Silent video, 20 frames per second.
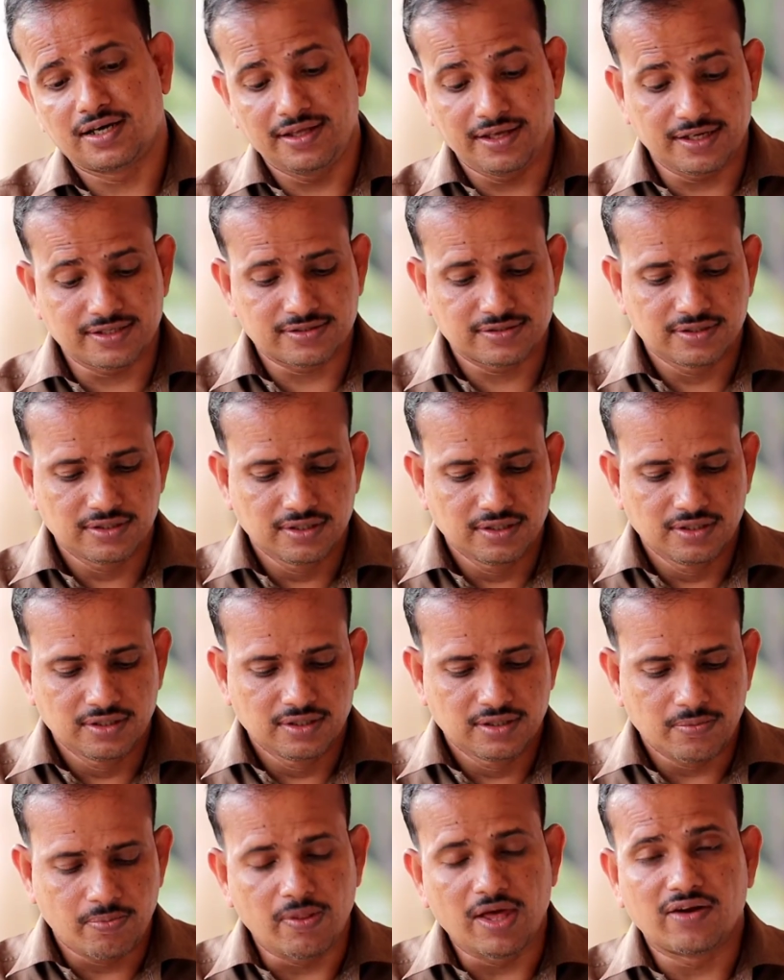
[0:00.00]
Yes.
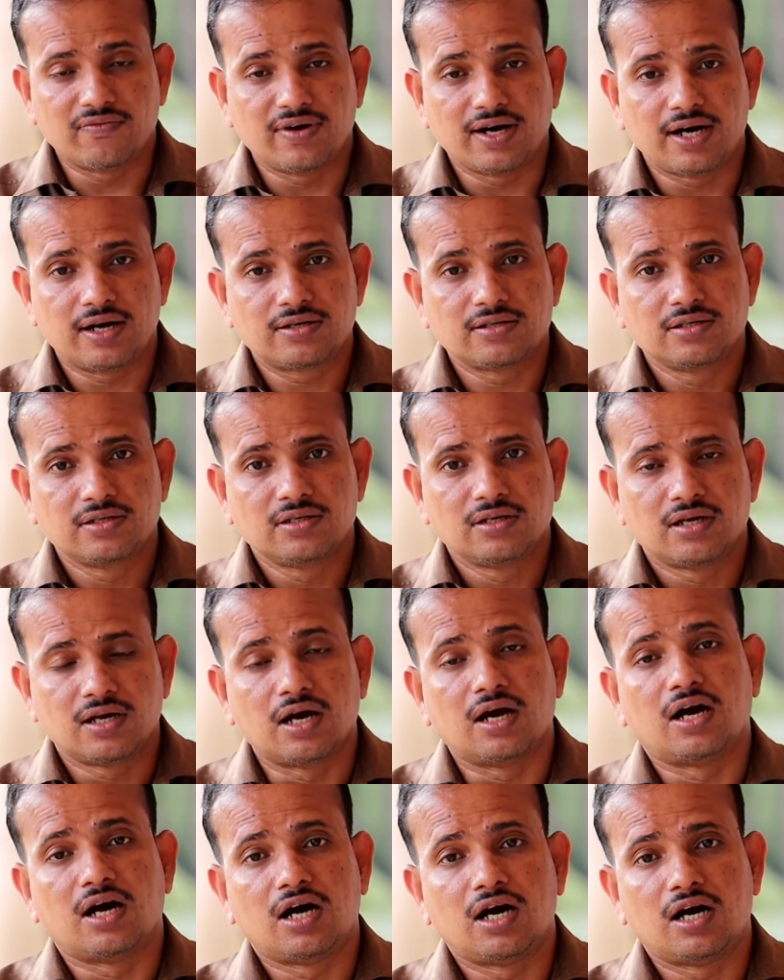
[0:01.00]
Then what?
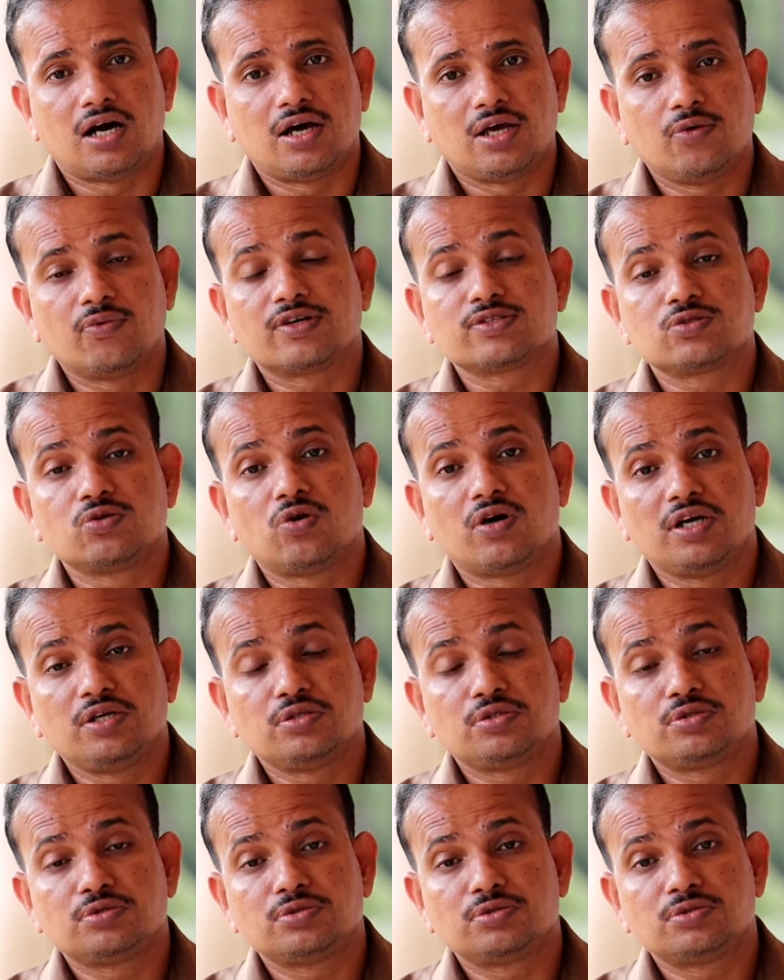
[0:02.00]
He was
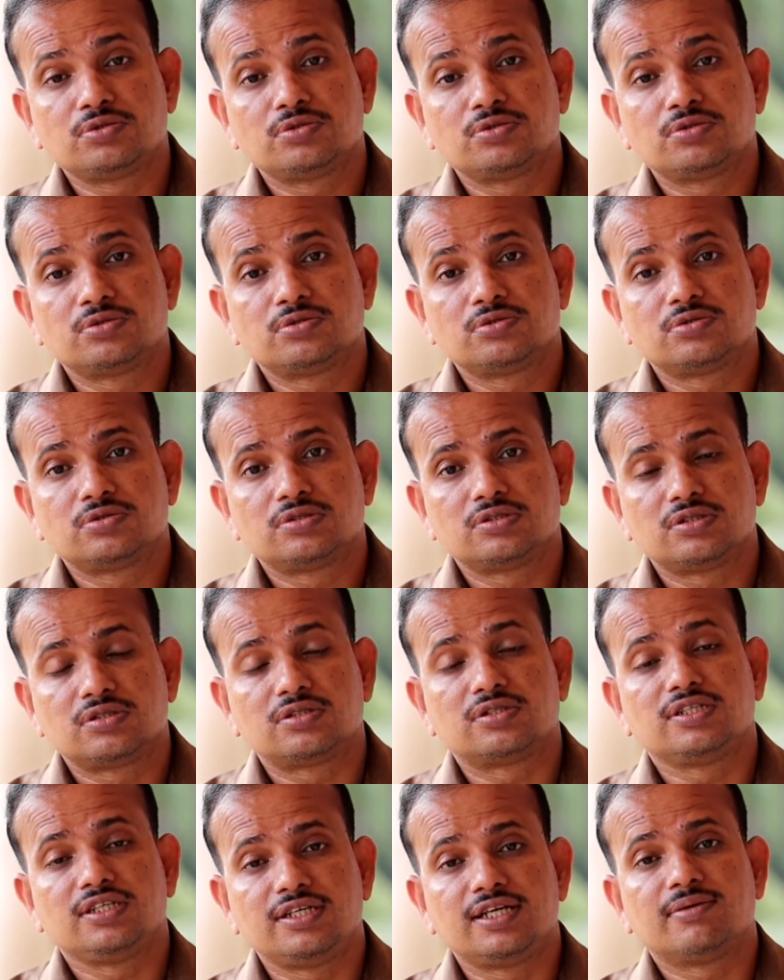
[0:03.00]
going to
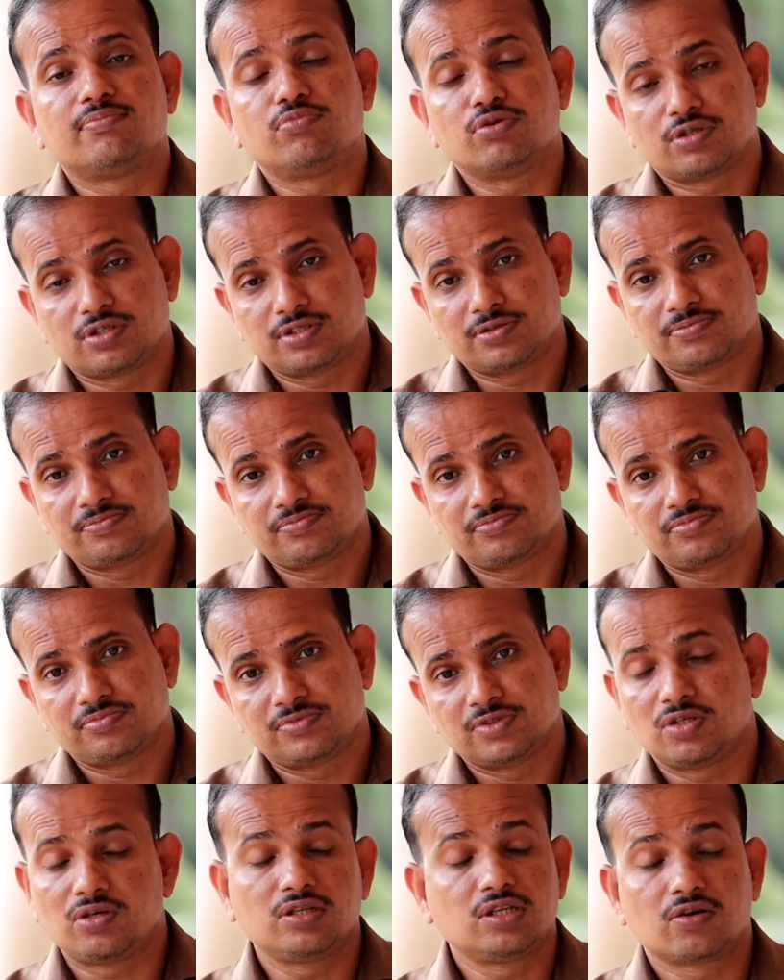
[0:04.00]
read a book.
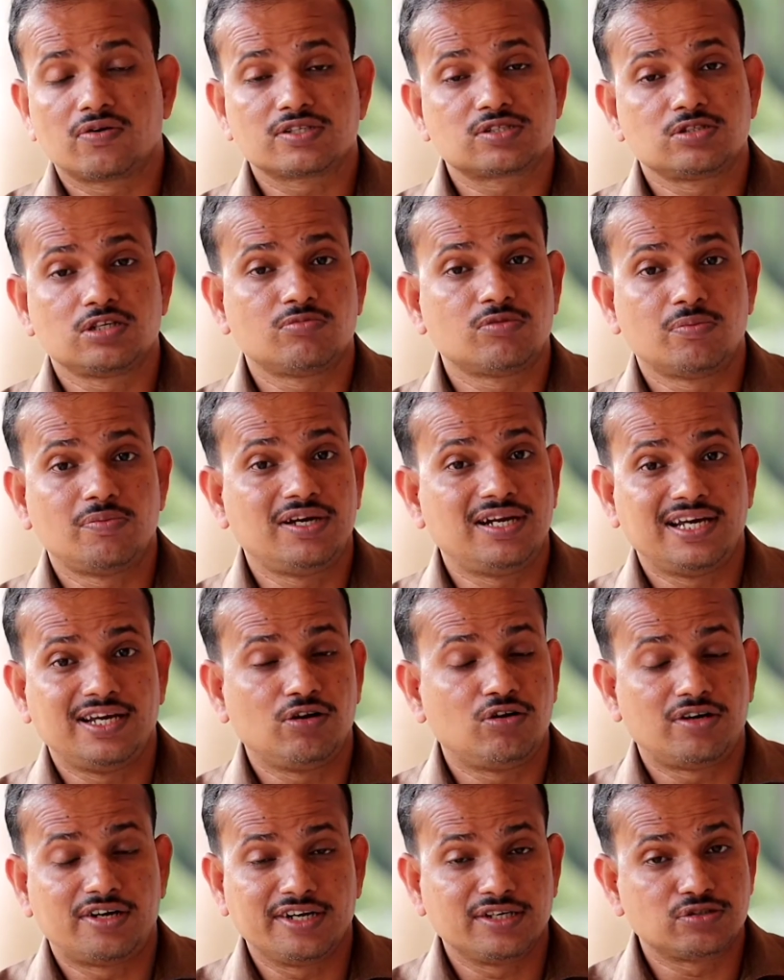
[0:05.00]
There was no mobile,
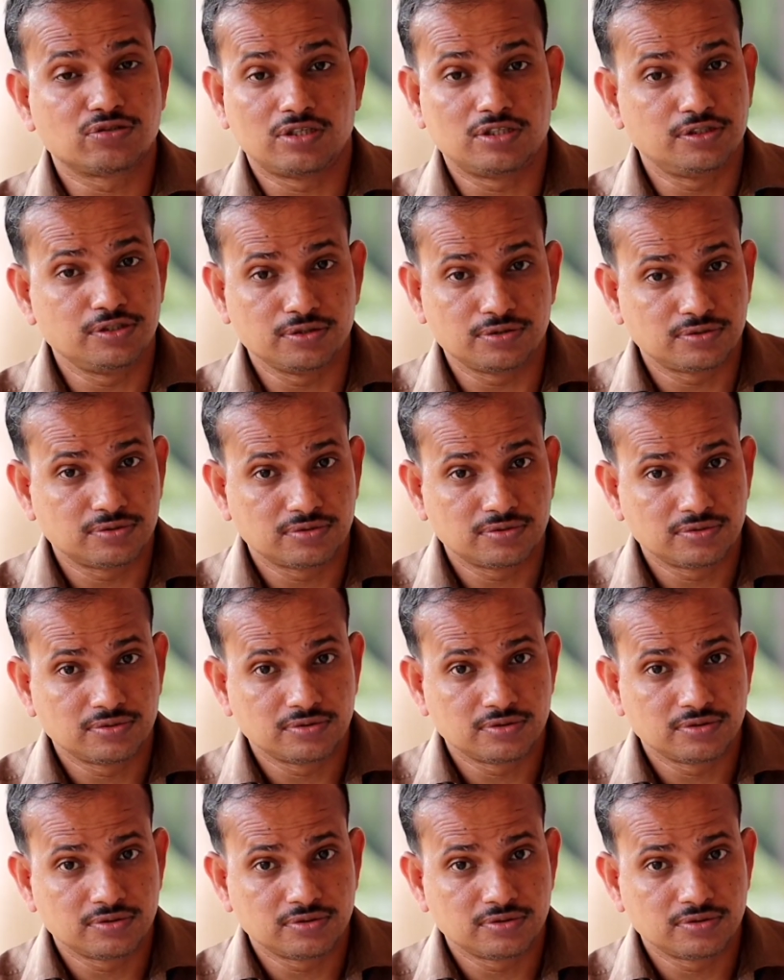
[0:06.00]
I already told you.